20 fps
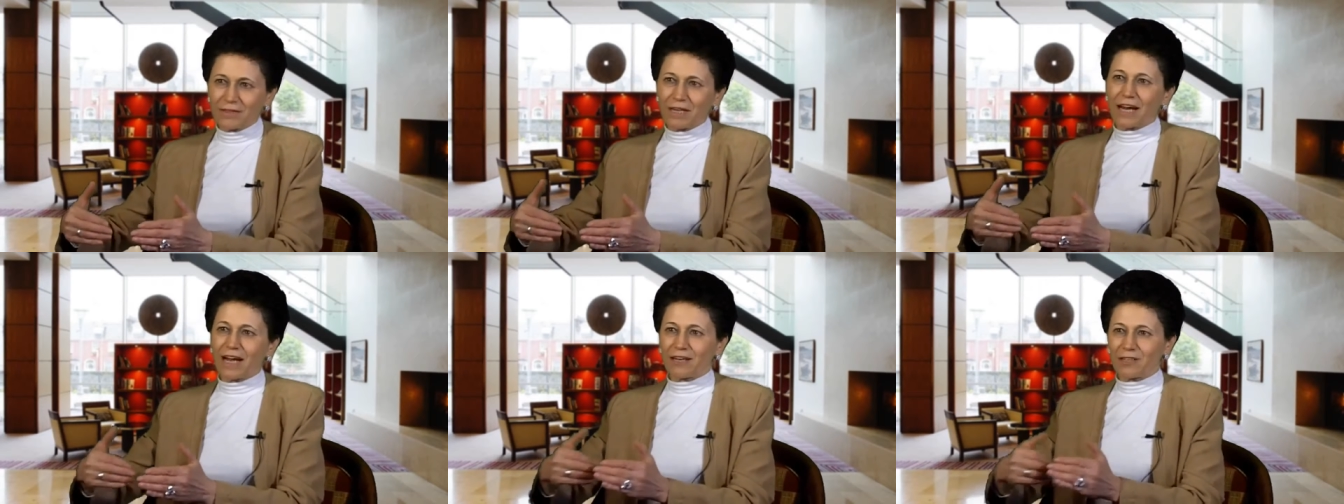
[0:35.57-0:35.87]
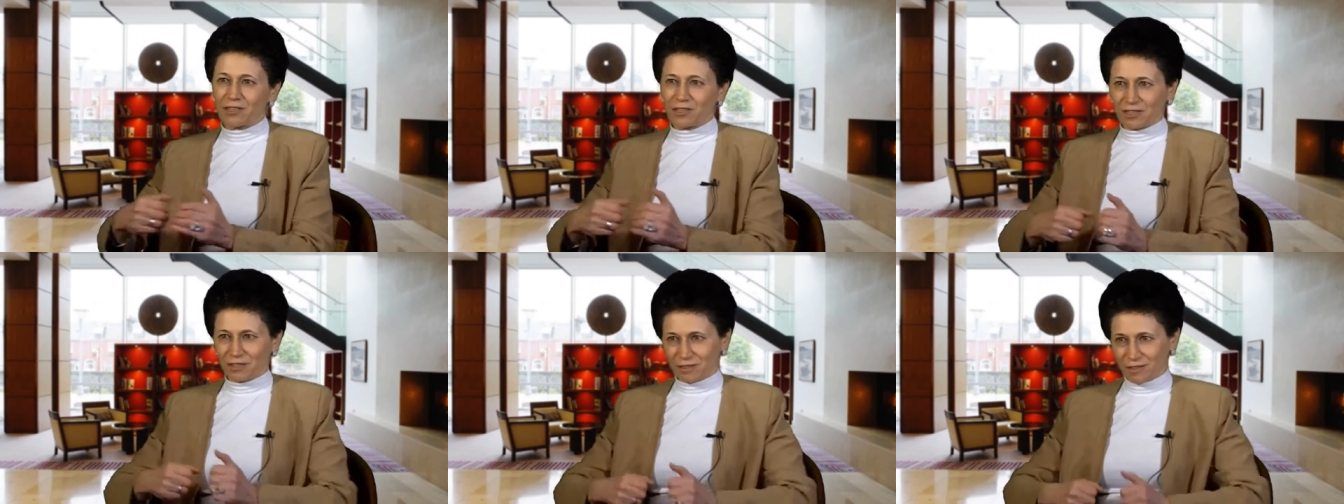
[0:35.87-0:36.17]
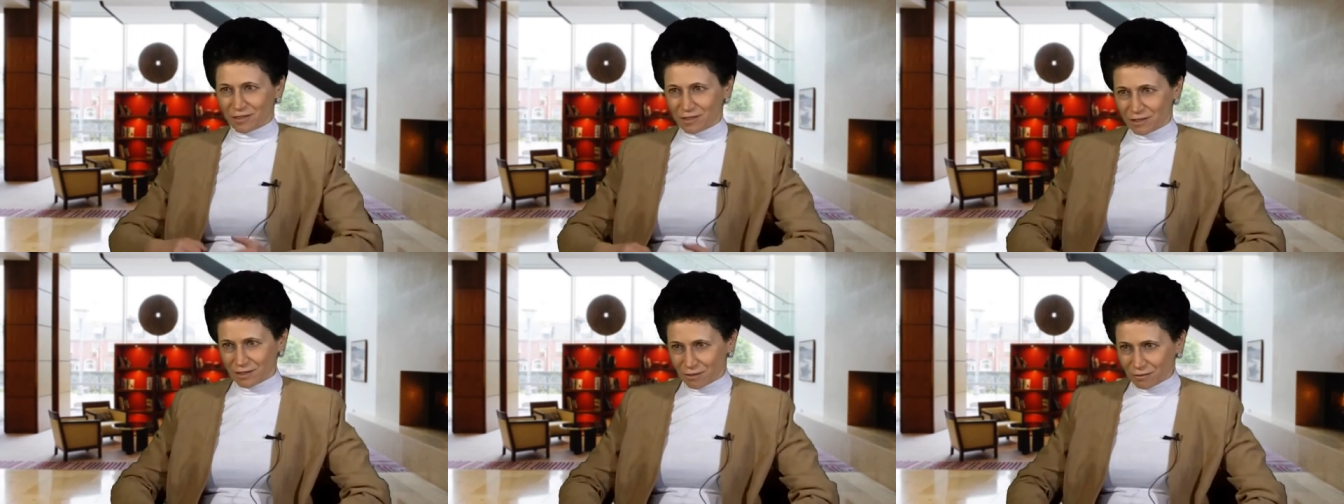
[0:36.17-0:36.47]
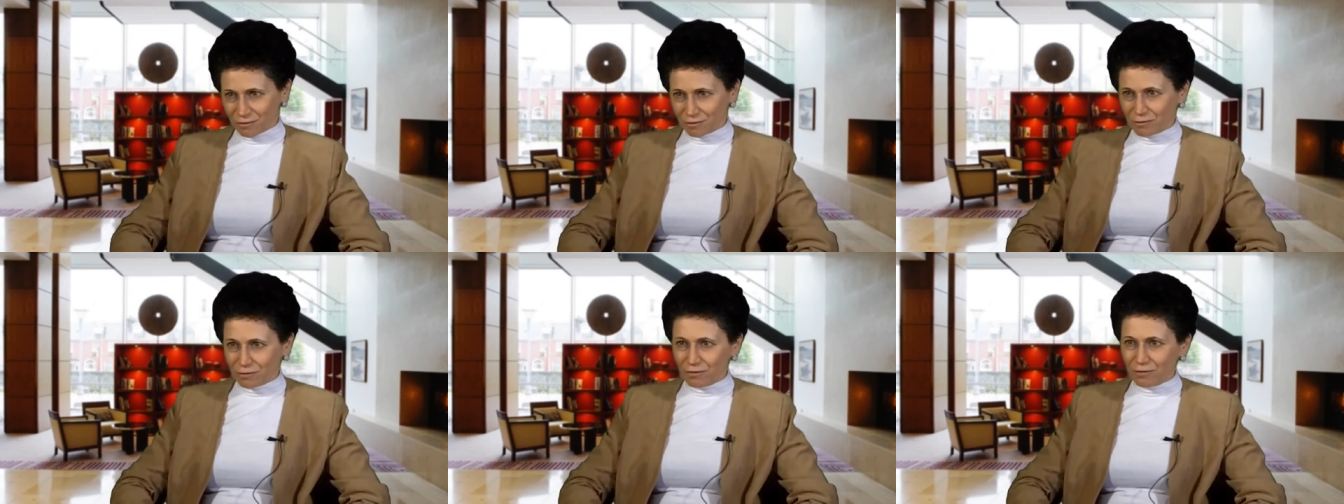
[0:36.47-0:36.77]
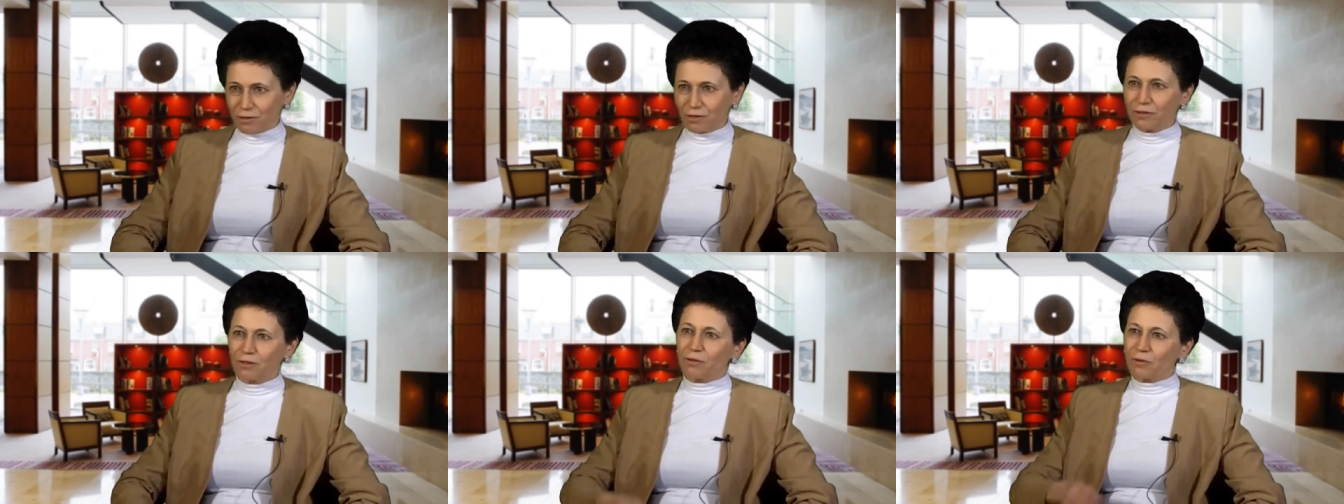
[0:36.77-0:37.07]
reactions to
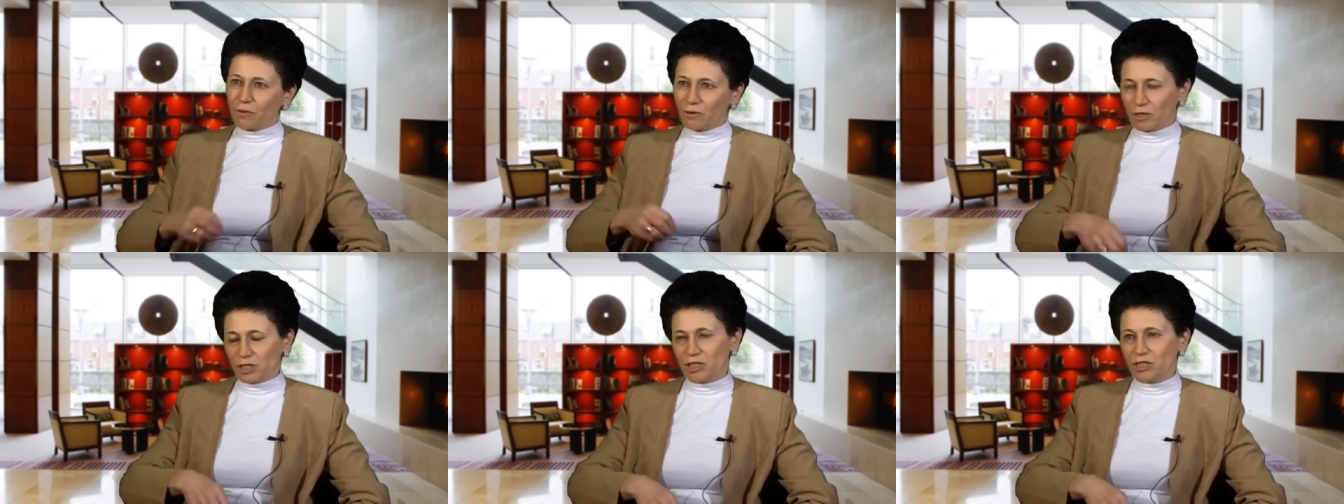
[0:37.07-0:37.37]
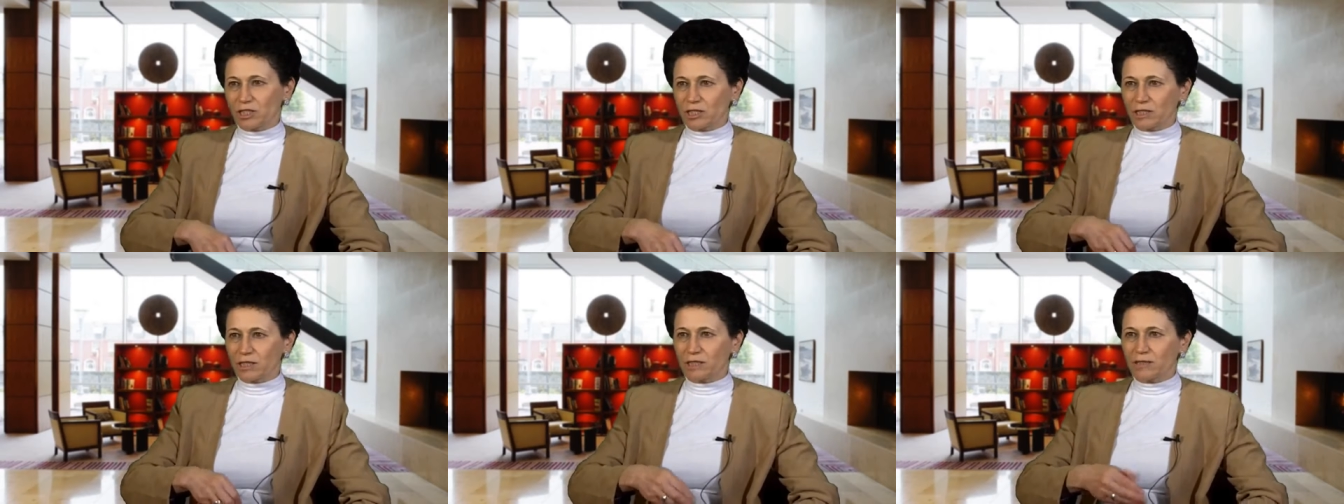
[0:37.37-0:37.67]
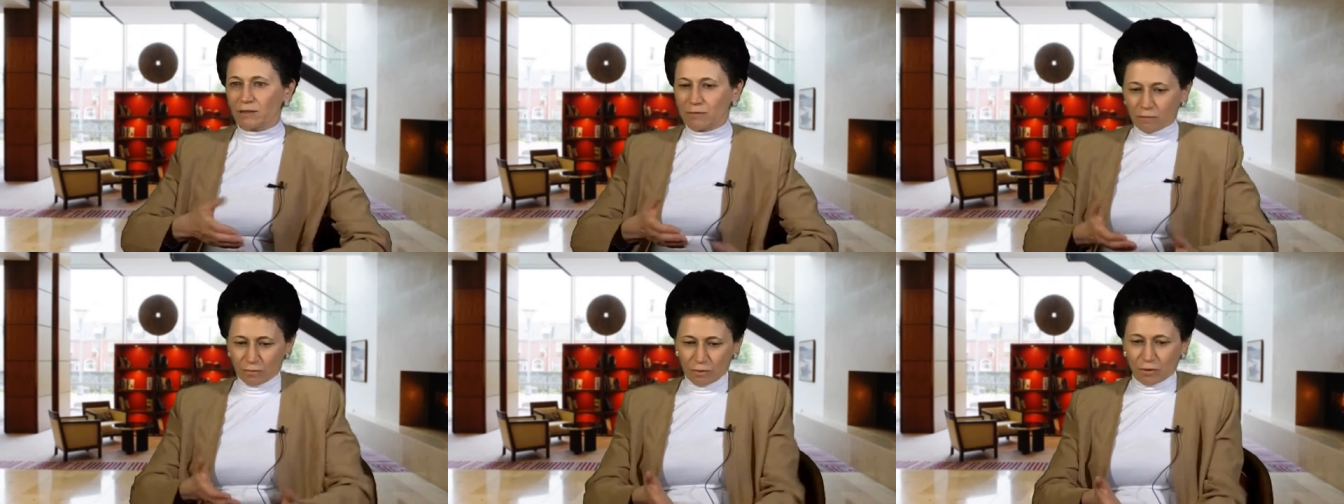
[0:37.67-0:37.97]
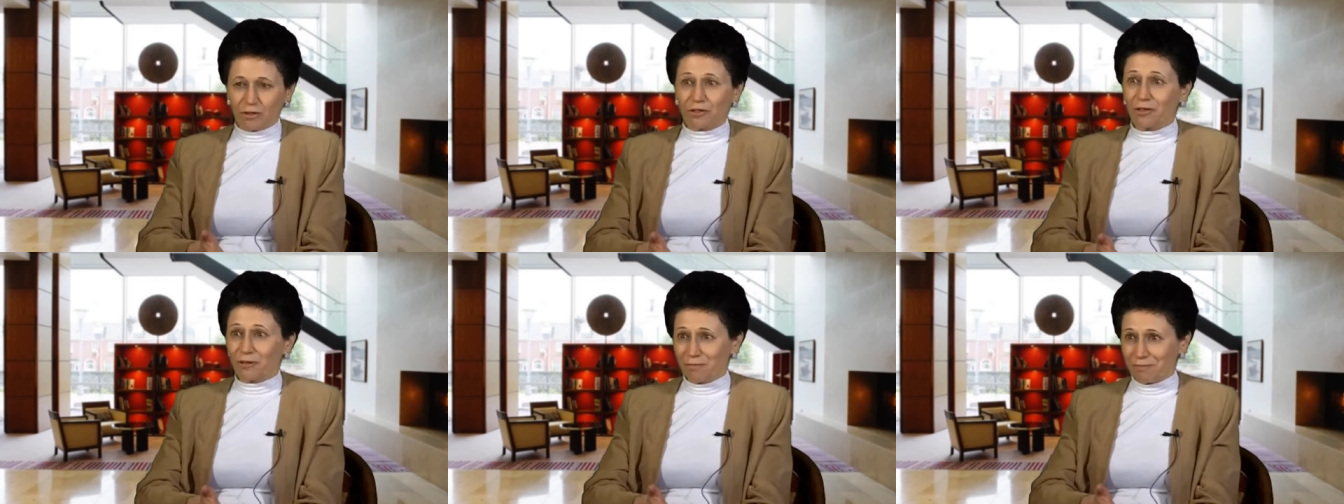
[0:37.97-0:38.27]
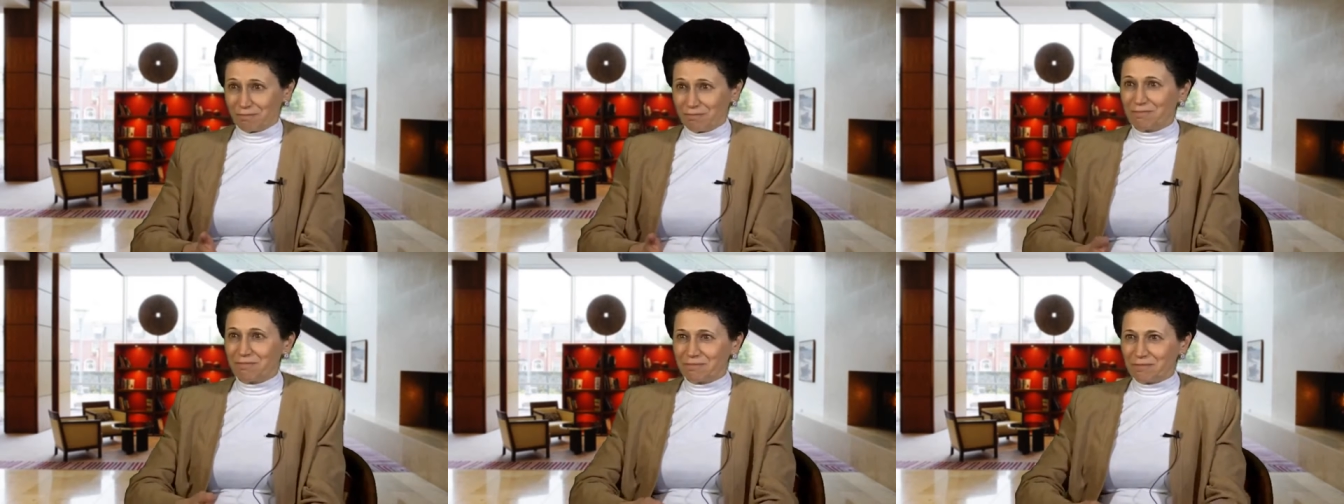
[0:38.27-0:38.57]
mm-hmm. the original
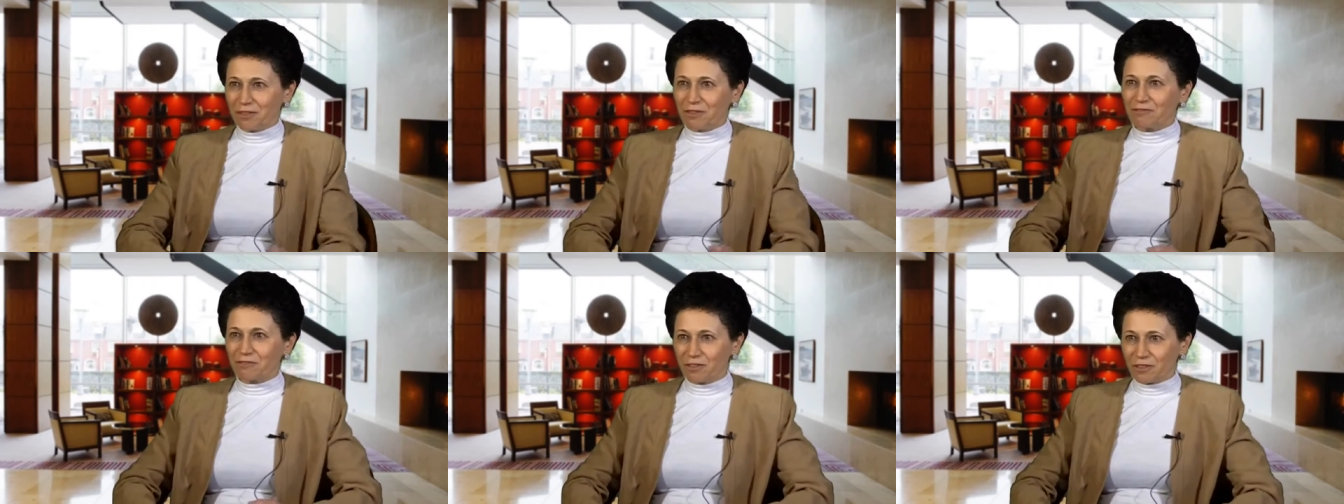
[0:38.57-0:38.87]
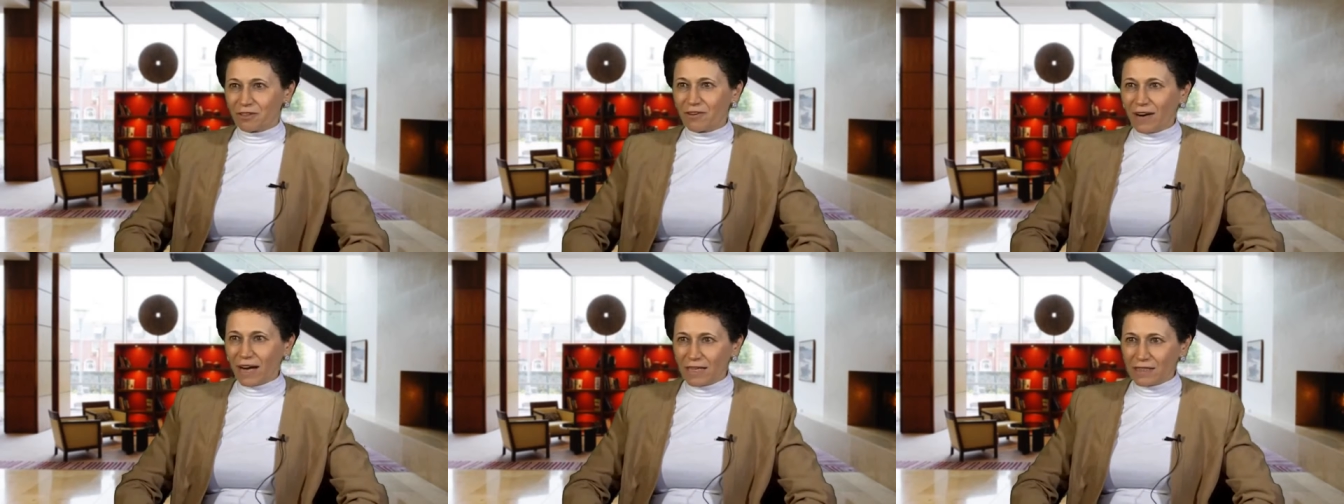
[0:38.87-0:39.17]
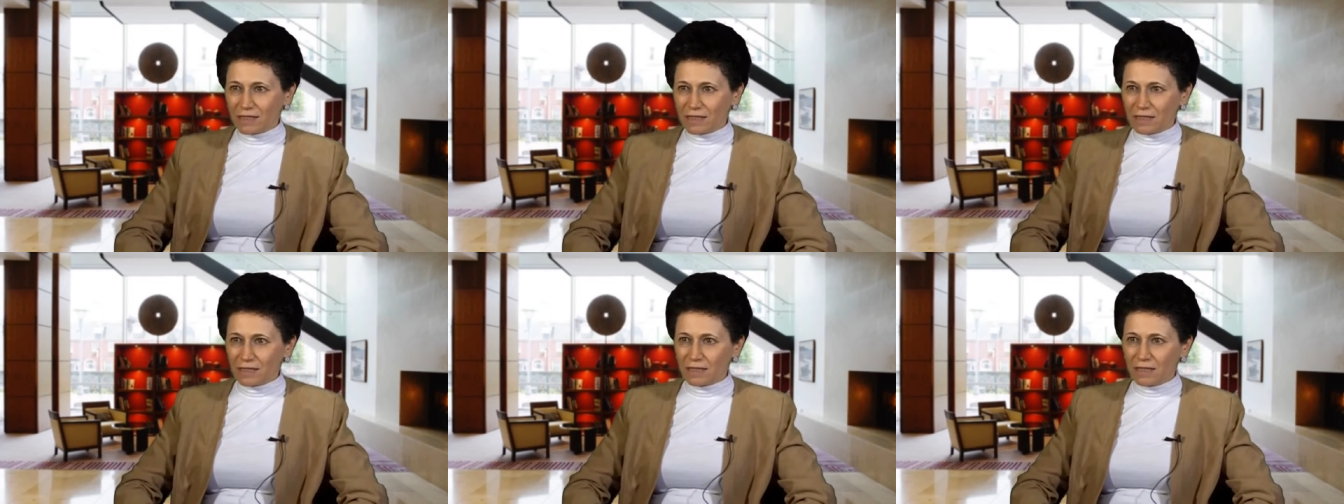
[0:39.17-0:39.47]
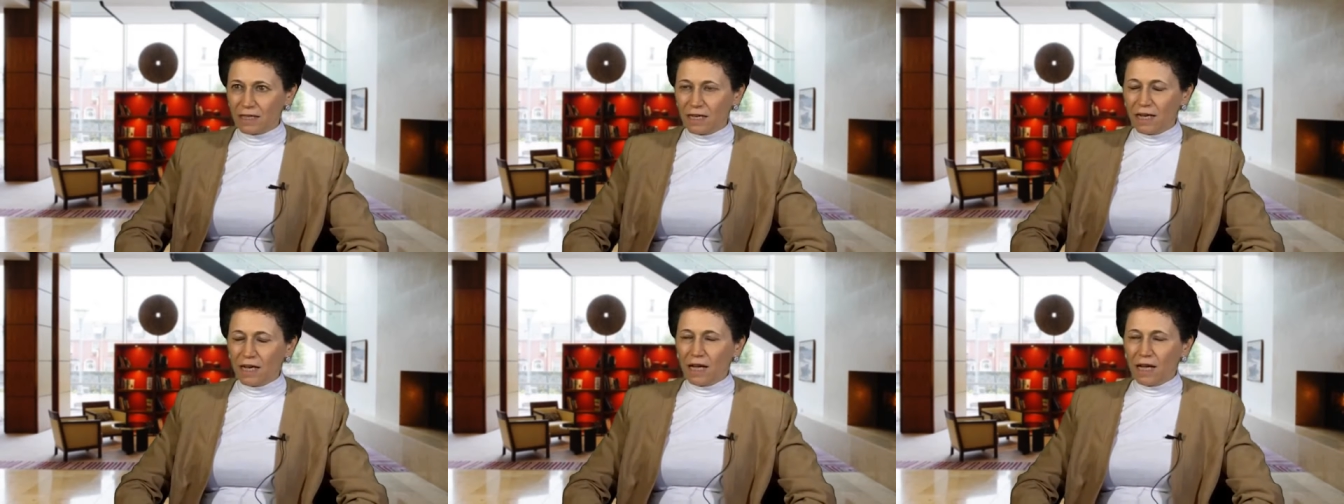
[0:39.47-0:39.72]
bottom of the crisis,